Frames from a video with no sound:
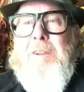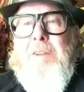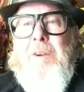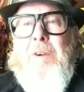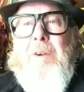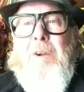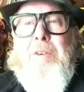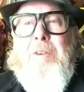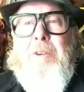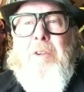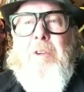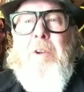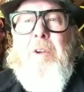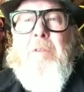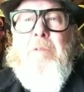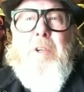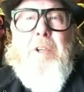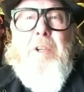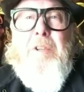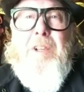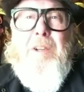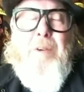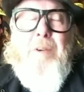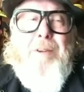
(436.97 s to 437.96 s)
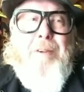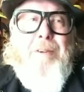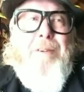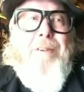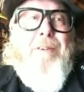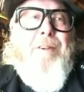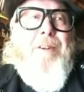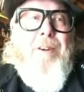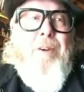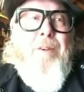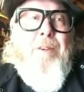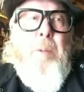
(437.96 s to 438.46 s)
you know, I should have just said,
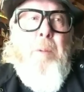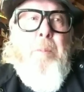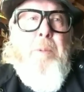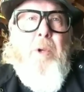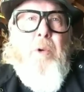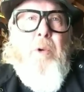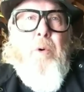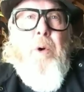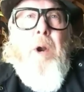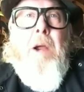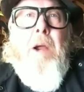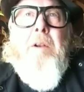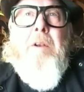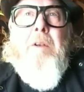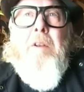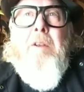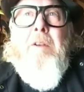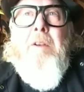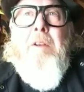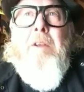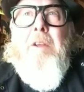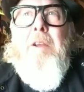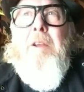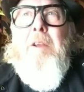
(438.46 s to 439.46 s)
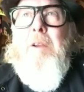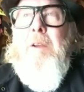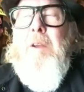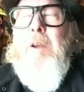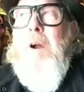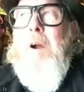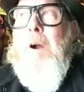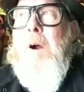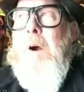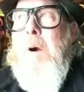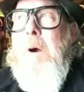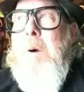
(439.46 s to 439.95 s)
you know, let me direct it.
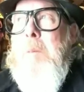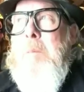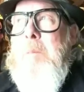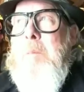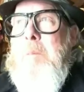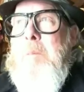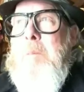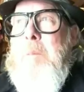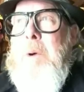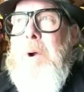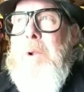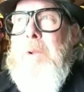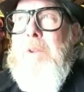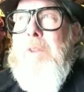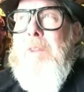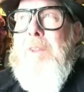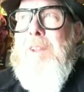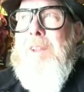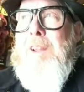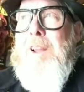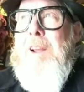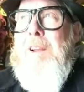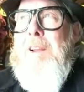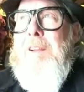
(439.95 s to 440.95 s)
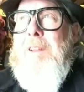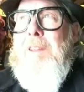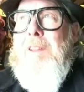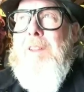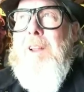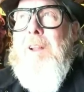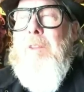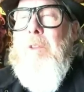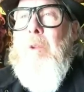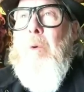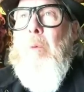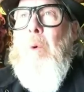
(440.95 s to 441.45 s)
Um, but
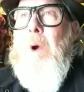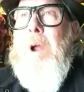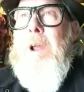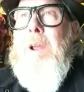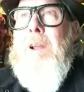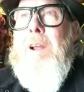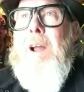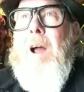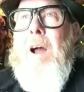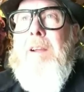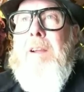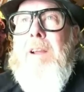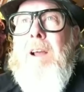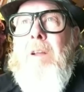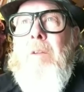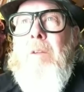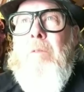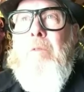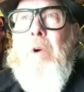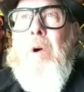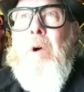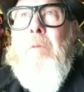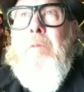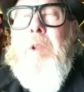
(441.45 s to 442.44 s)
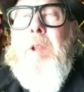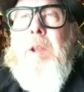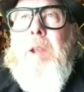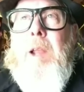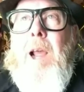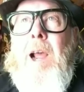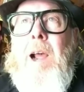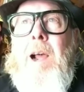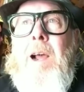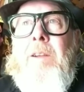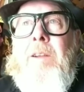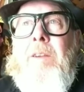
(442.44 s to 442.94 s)
then the way I got involved in
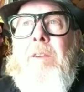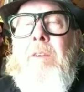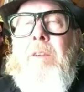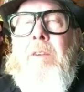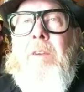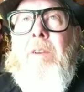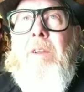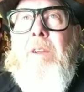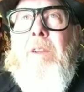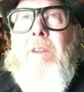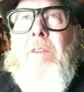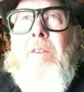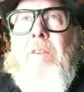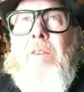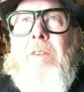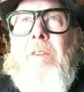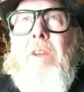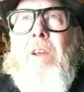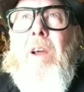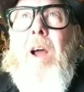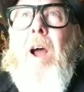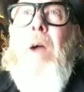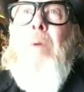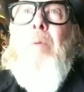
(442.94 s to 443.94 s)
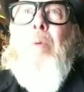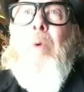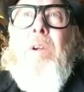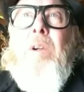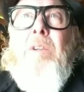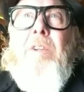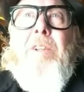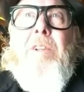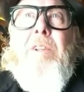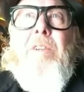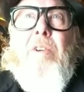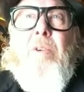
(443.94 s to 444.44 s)
acting is I
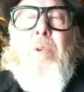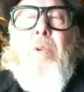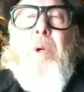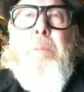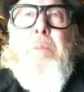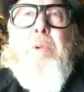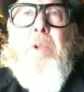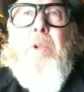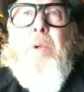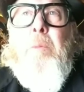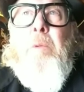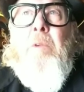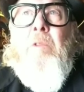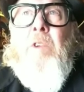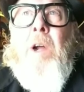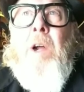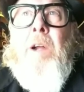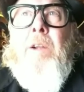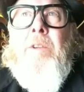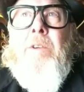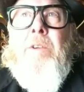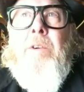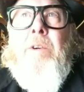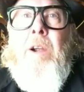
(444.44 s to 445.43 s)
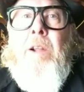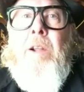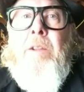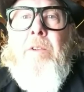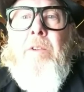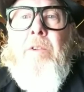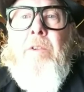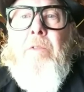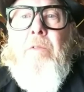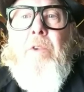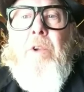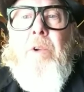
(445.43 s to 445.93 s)
was the script supervisor on
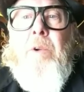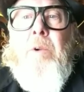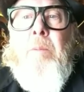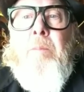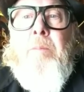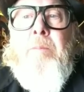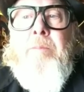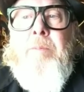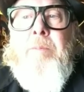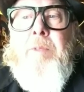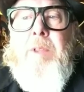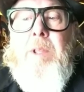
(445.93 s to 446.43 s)
this film.